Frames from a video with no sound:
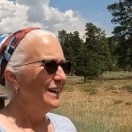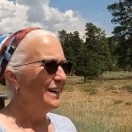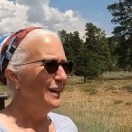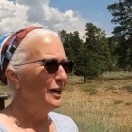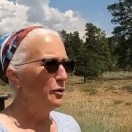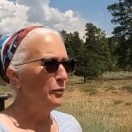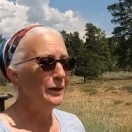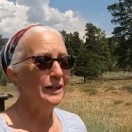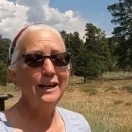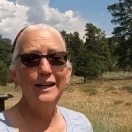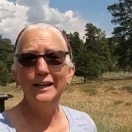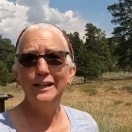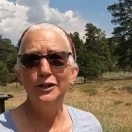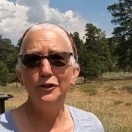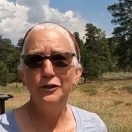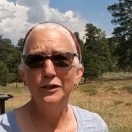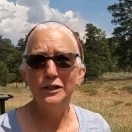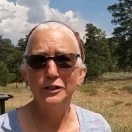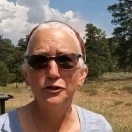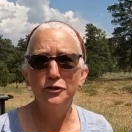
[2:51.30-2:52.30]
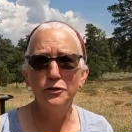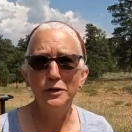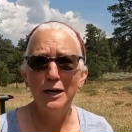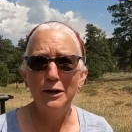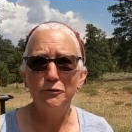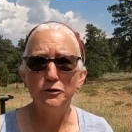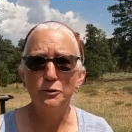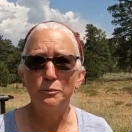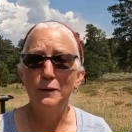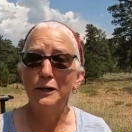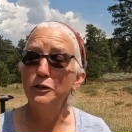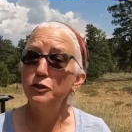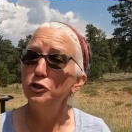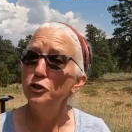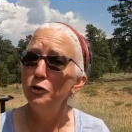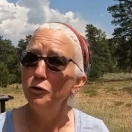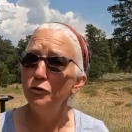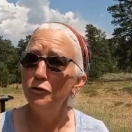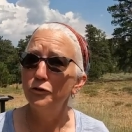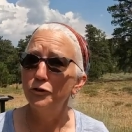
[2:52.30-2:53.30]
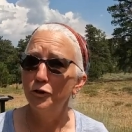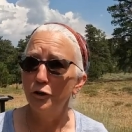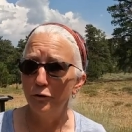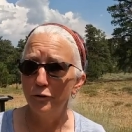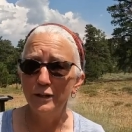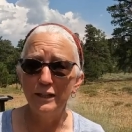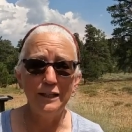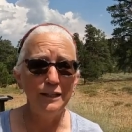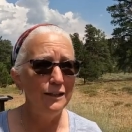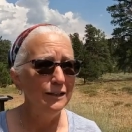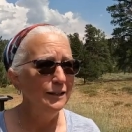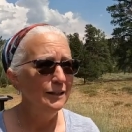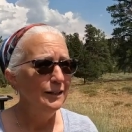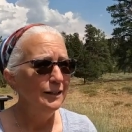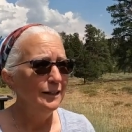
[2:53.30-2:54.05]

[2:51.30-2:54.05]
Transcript: Uh, we got here yesterday, it was about 2.30